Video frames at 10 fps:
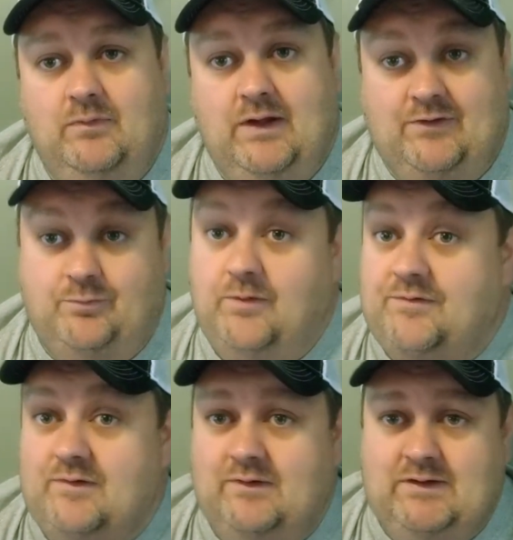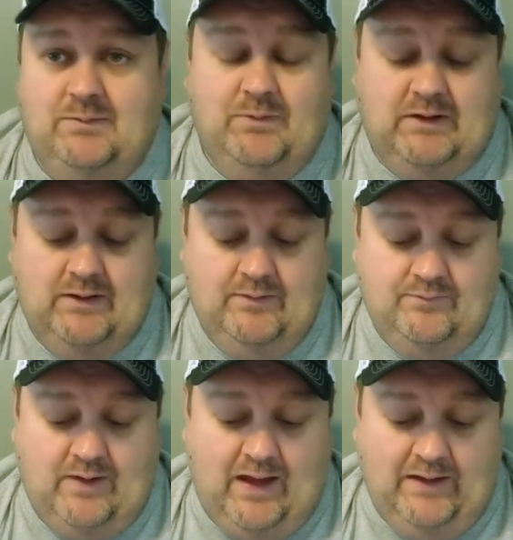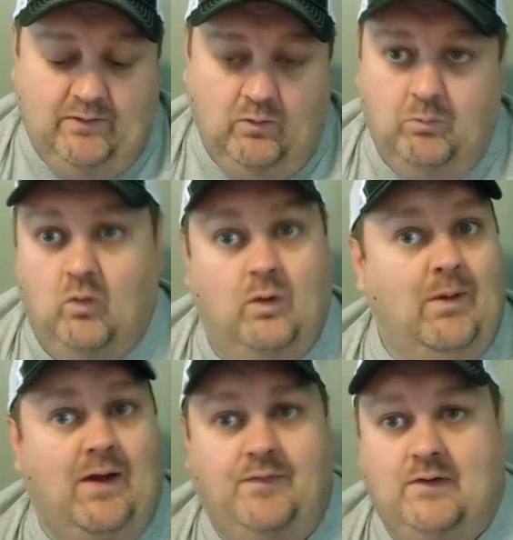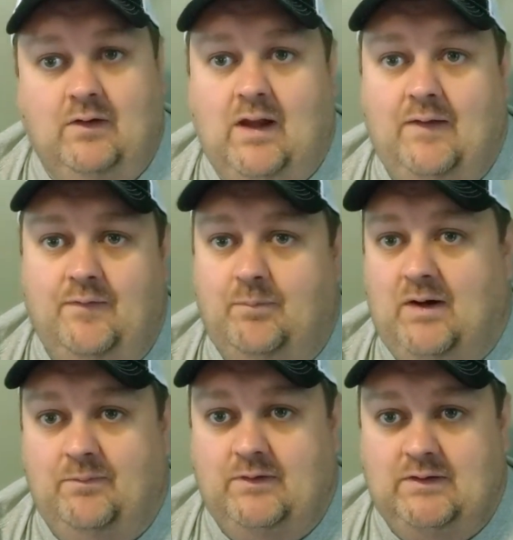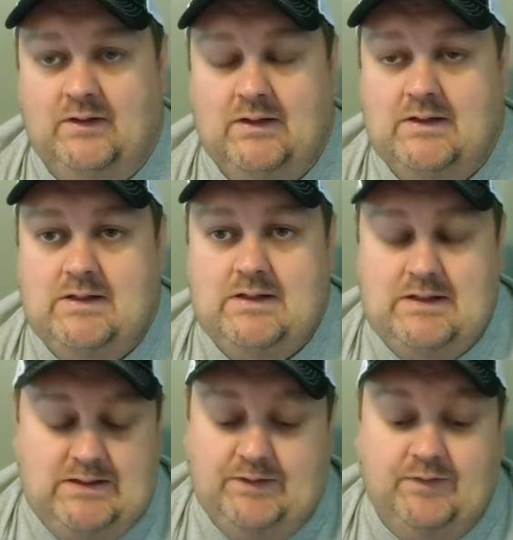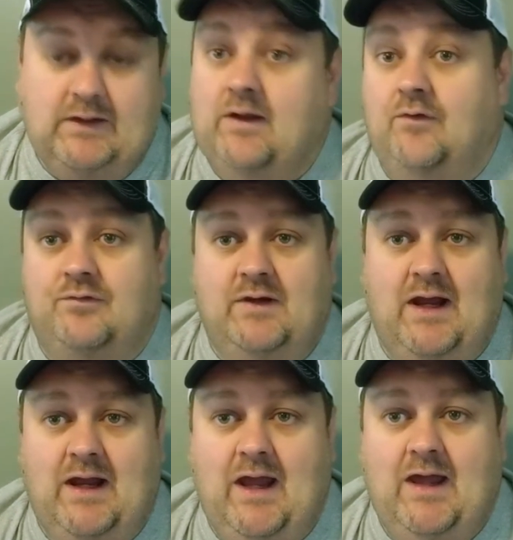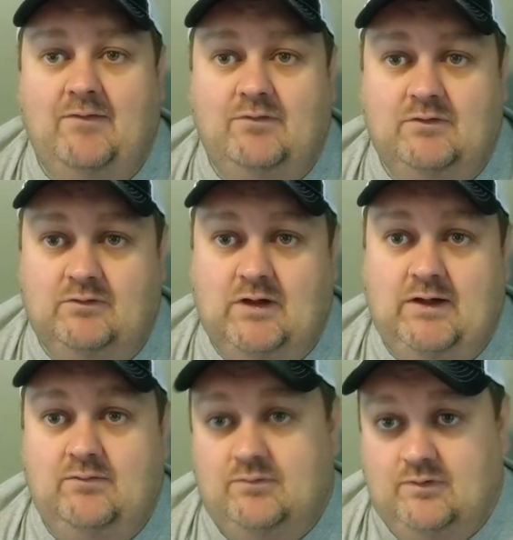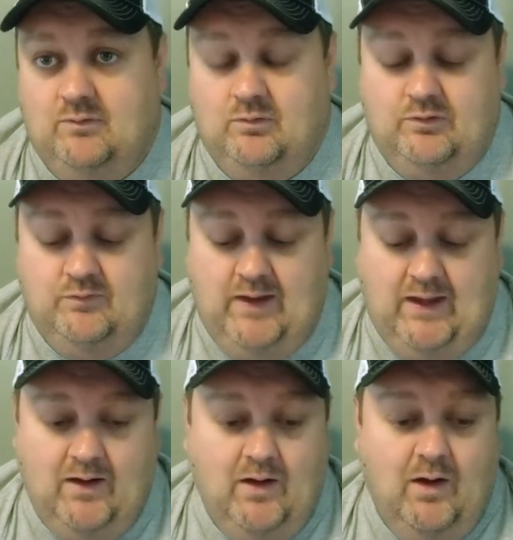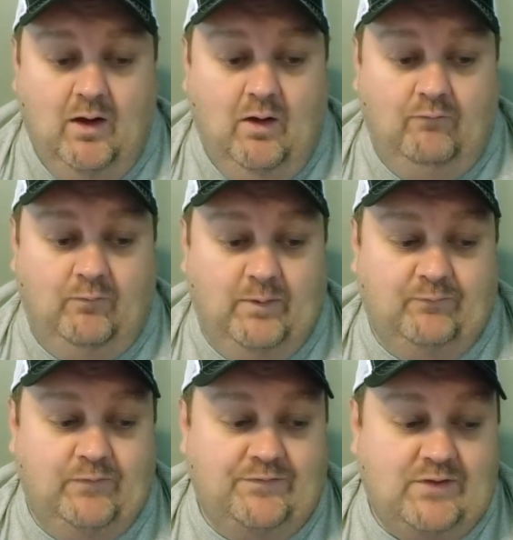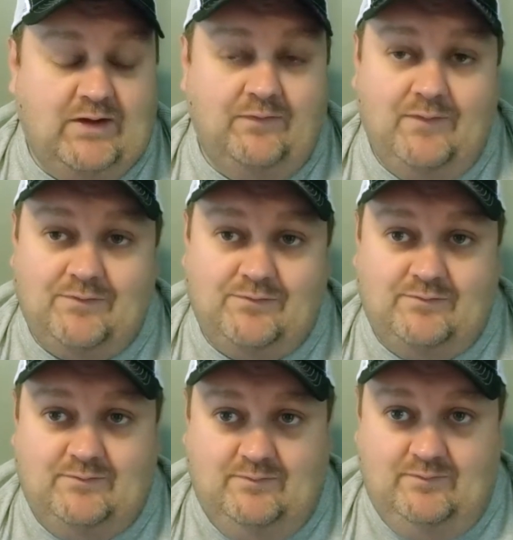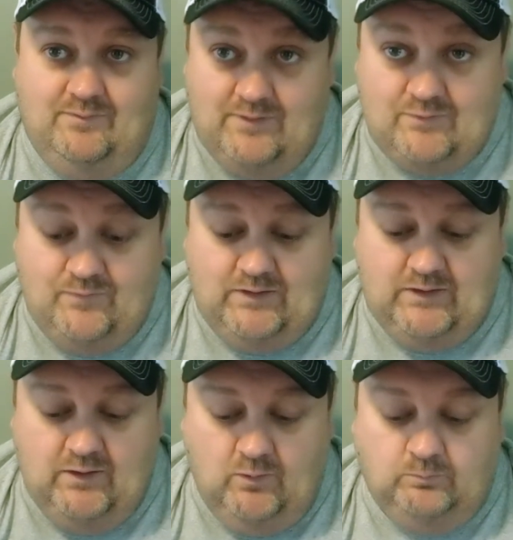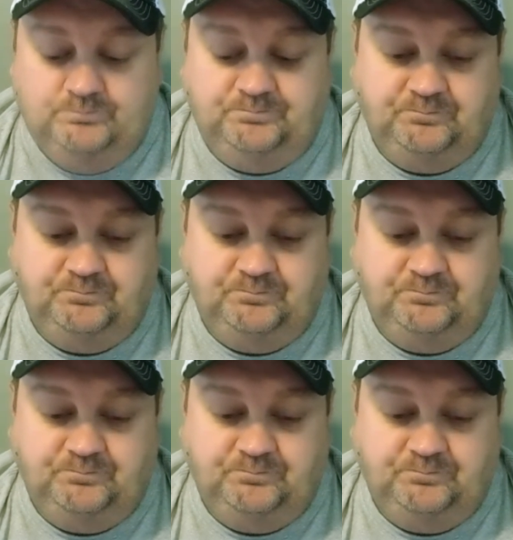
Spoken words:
explicitly, because I know more about their line than probably anything else that I have. Okay, so we'll do that. But for the sake of this video,